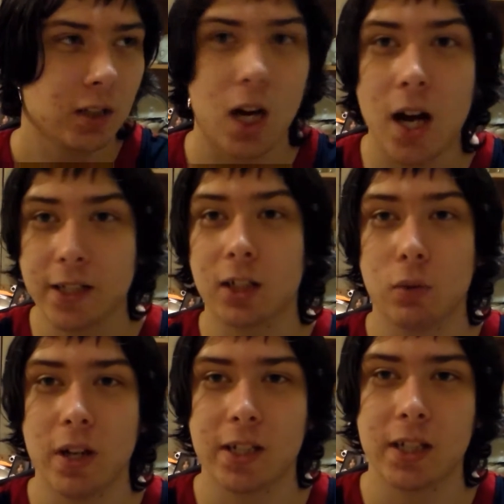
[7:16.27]

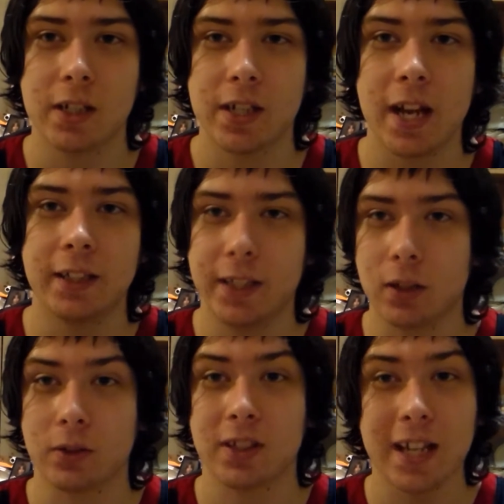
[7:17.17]
consequences and
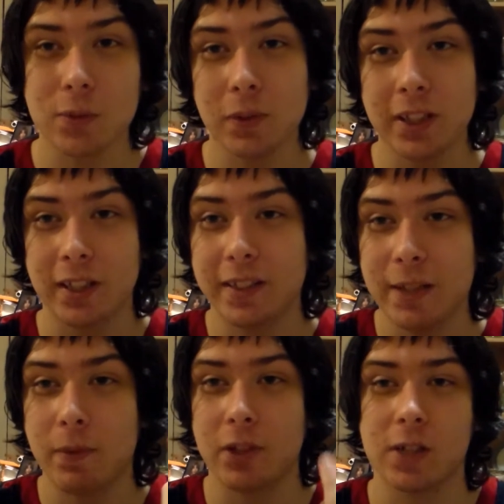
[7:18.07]
guilt. That's really the
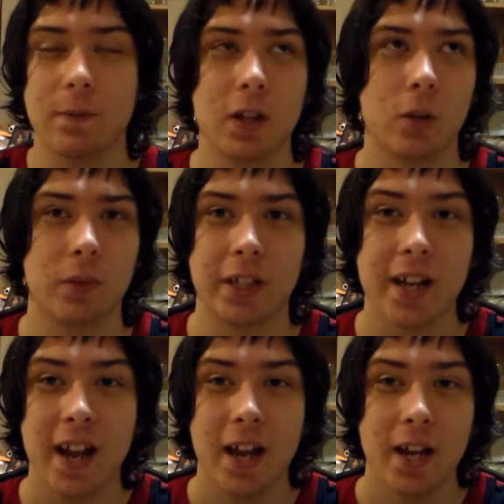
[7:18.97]
theme of this film.
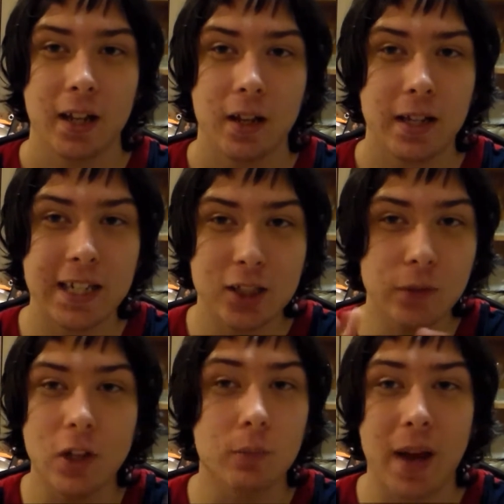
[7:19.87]
Like,
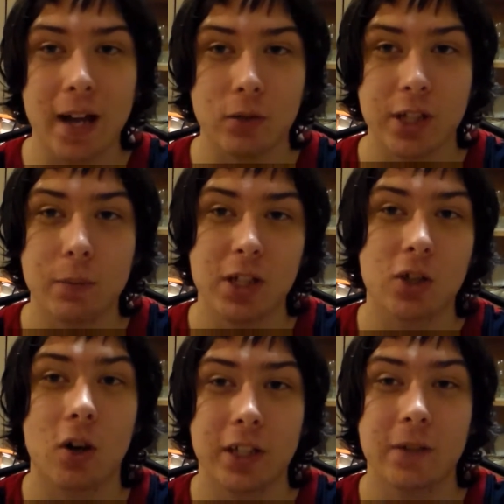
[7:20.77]
each of their battles that we
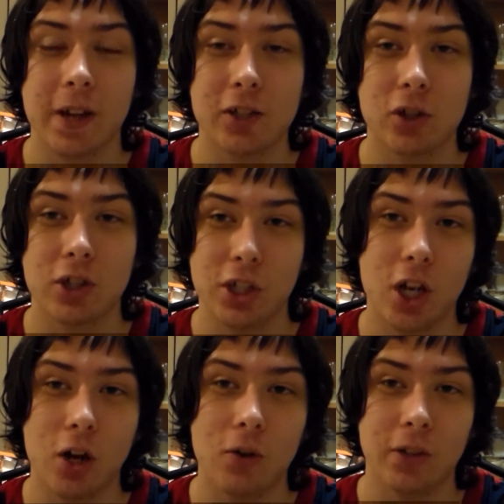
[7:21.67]
saw in the Avengers, you
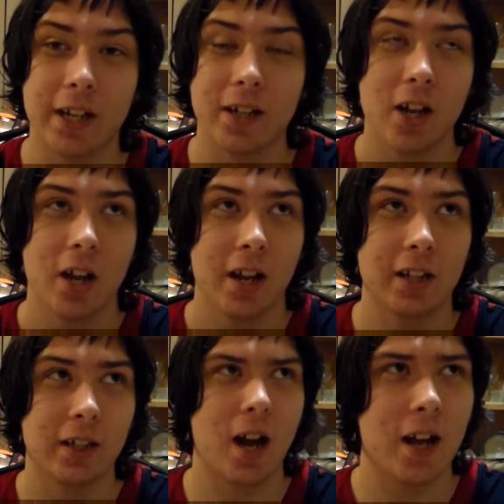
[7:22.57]
know, like
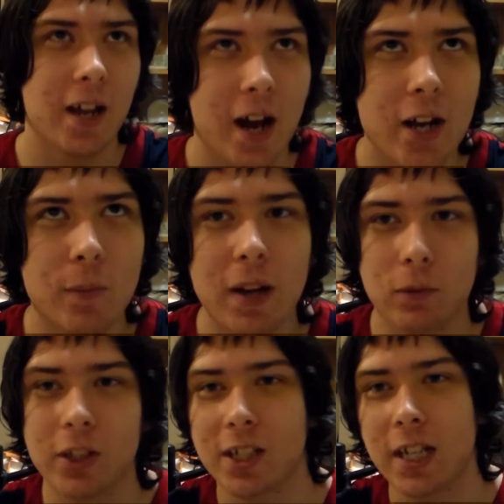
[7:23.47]
Iron
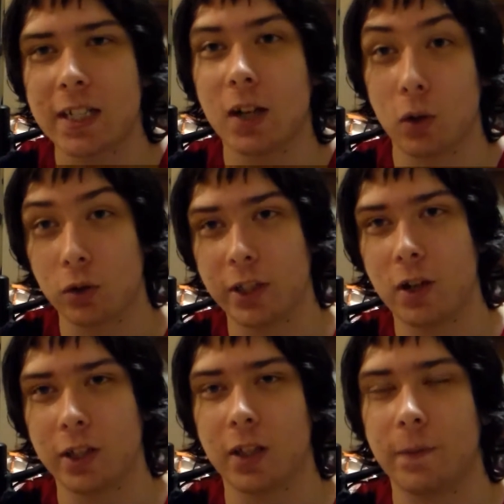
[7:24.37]
Man really says it early
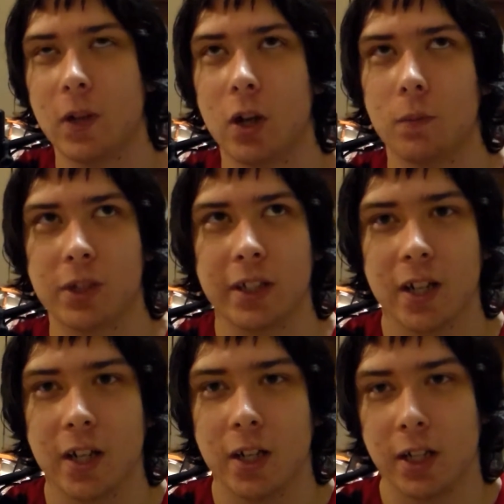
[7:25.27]
on in the films.
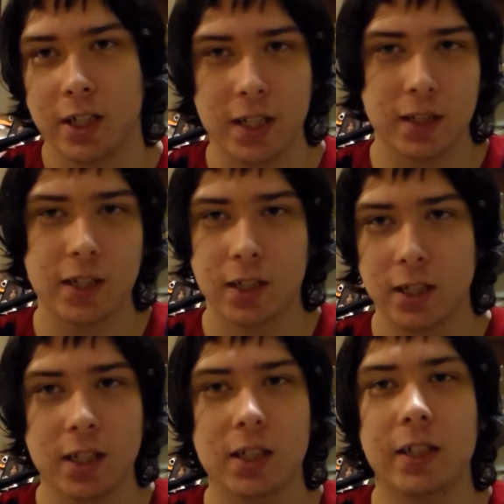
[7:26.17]
Like, see,
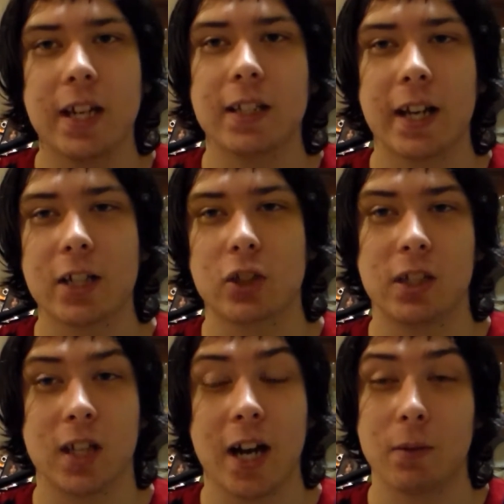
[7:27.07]
this is a kid that
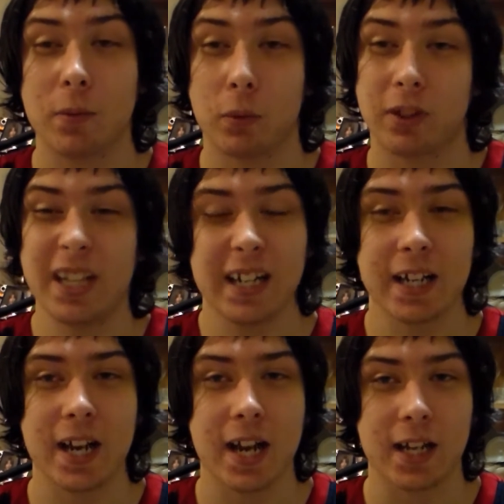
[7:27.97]
actually died when we were
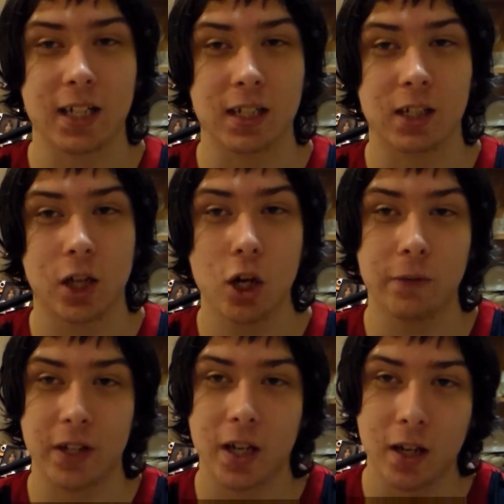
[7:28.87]
kicking ass in
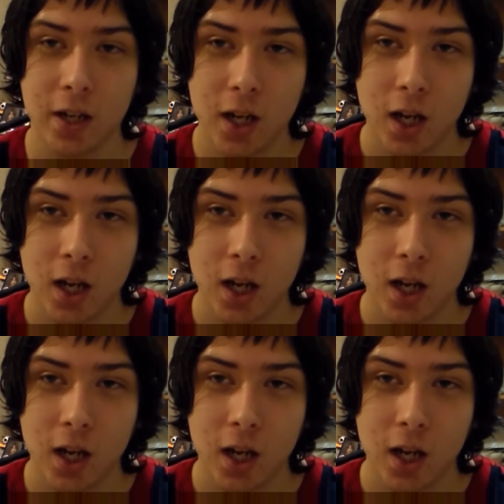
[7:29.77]
Sokovia.